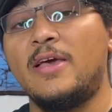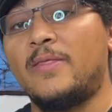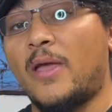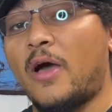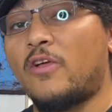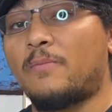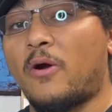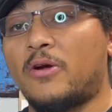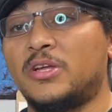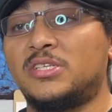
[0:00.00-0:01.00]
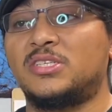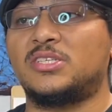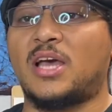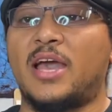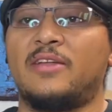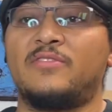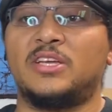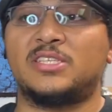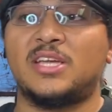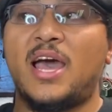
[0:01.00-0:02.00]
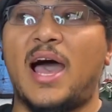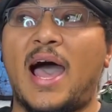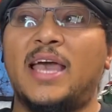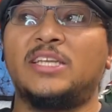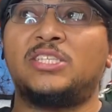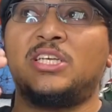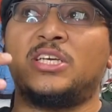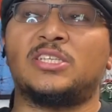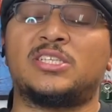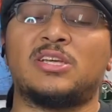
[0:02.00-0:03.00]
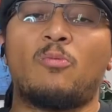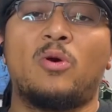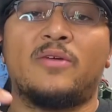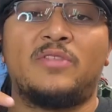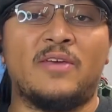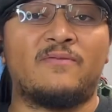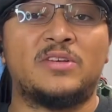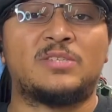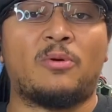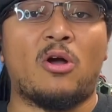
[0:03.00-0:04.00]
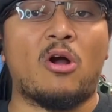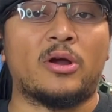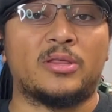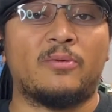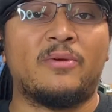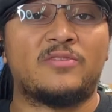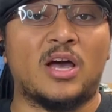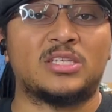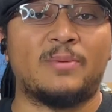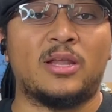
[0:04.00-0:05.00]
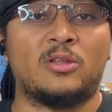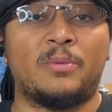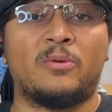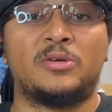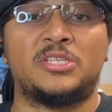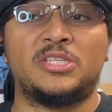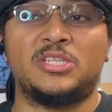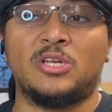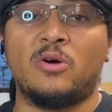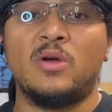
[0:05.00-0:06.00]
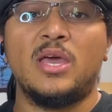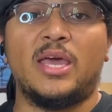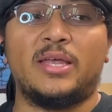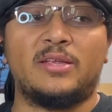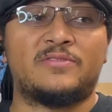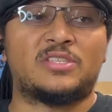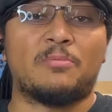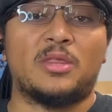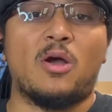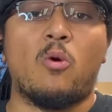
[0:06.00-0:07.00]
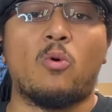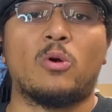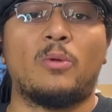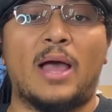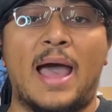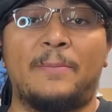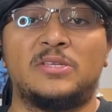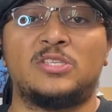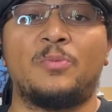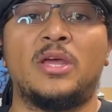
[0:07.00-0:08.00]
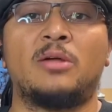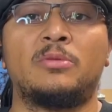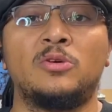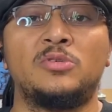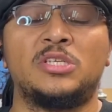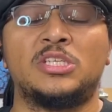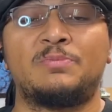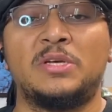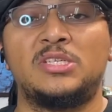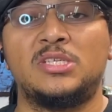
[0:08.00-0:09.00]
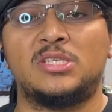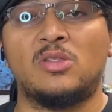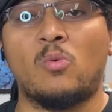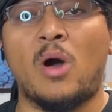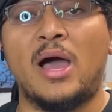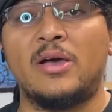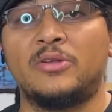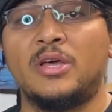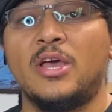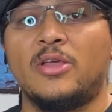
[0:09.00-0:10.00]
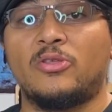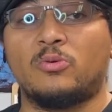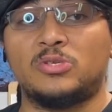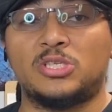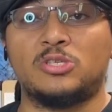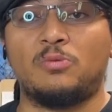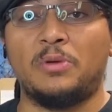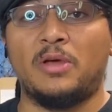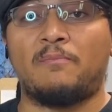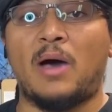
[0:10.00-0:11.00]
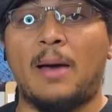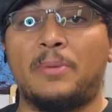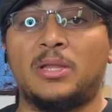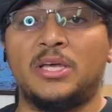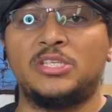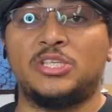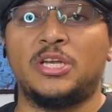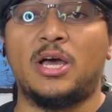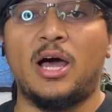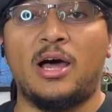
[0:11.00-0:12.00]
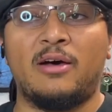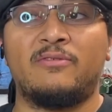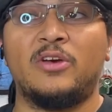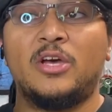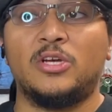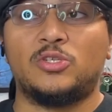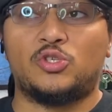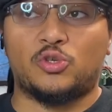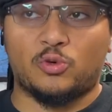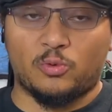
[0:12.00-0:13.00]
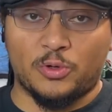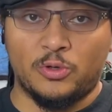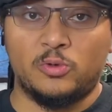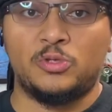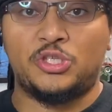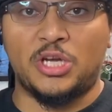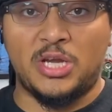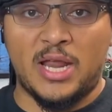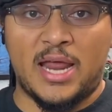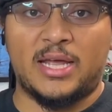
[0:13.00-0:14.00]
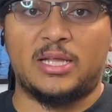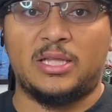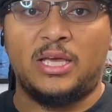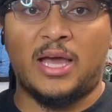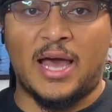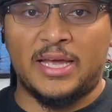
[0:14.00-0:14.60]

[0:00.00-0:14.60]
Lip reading: The other part is kind of this idea somewhat of the invisible arc that we've talked about a little bit, which is, you know, if something horrible happens and we end up losing a species in the wild, there will still be a population of true genetically,